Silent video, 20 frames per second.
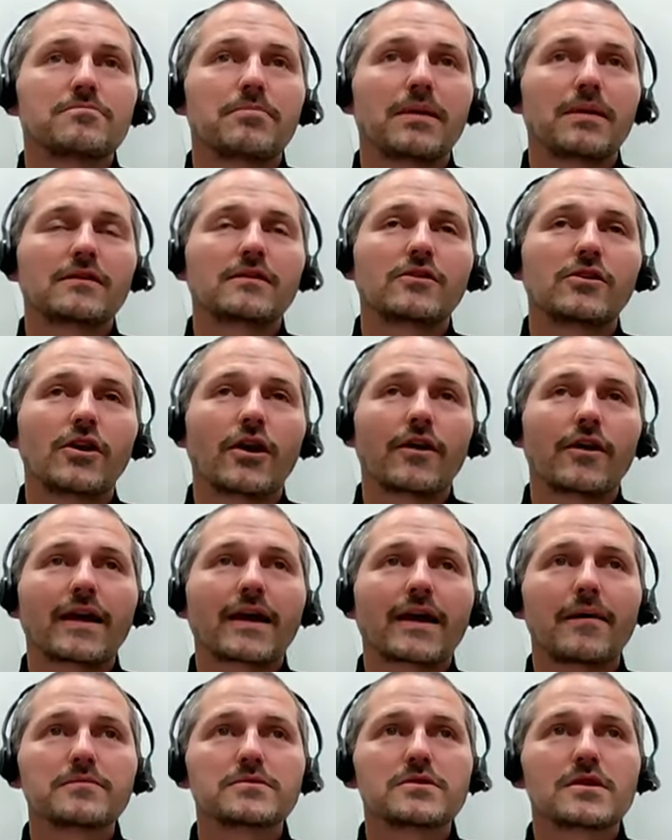But, you know, that
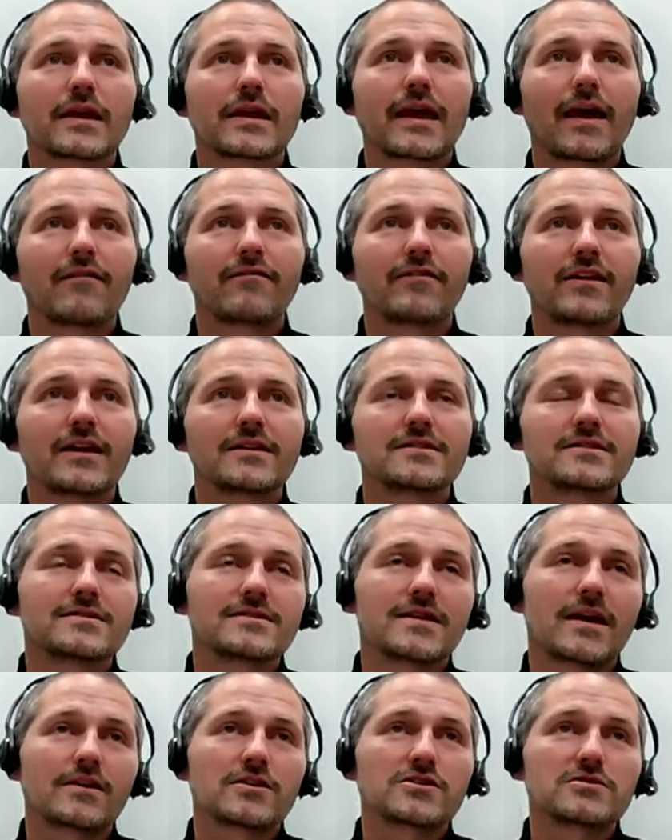comes with a caveat, is
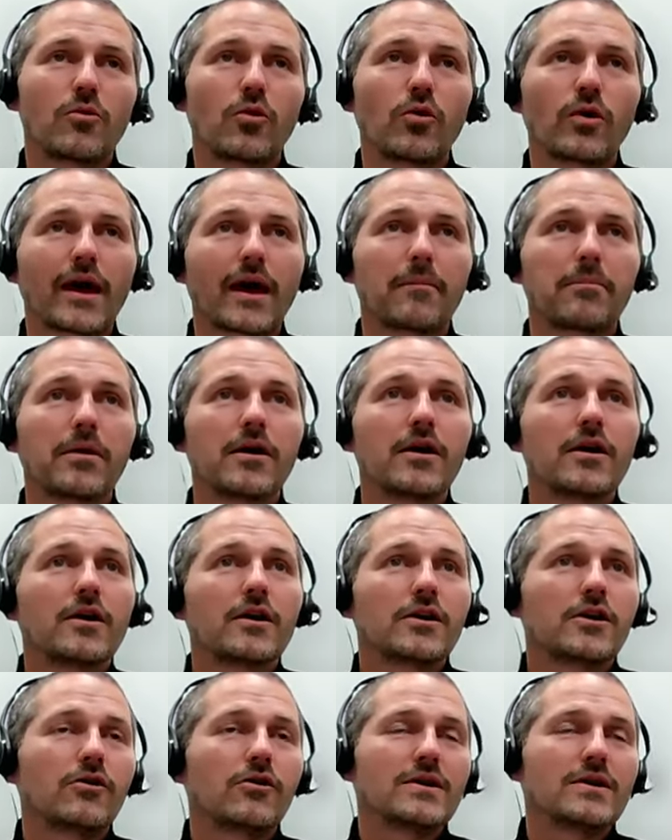that a small cap
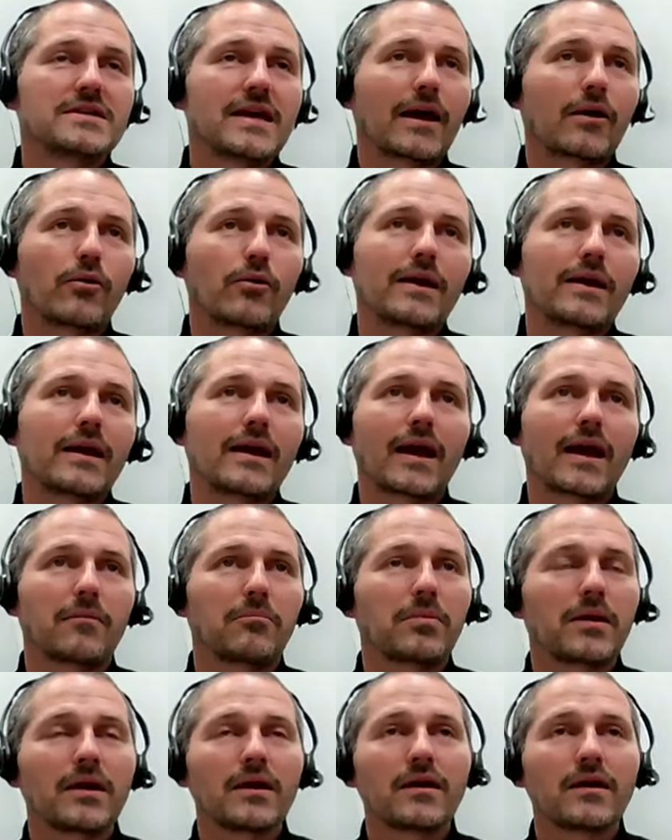US equity can
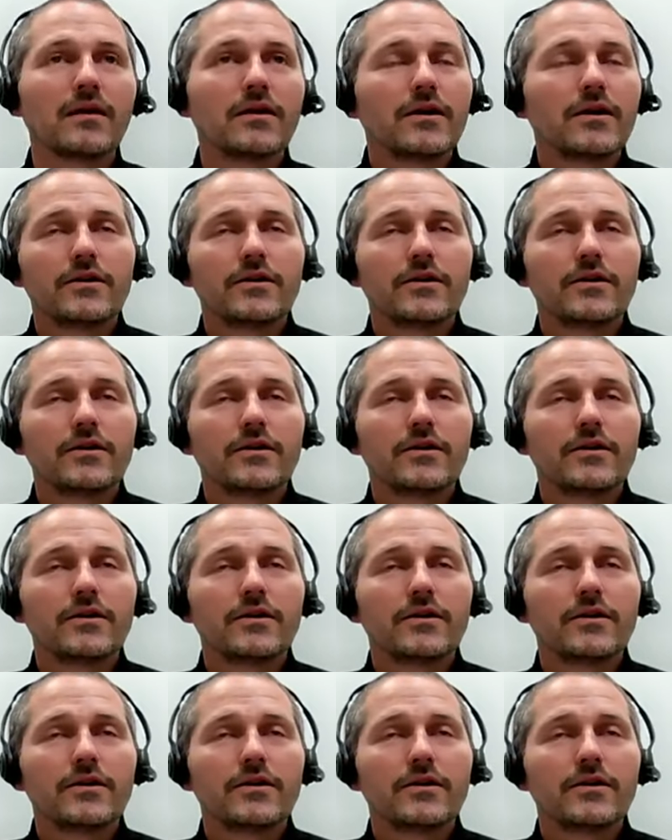be,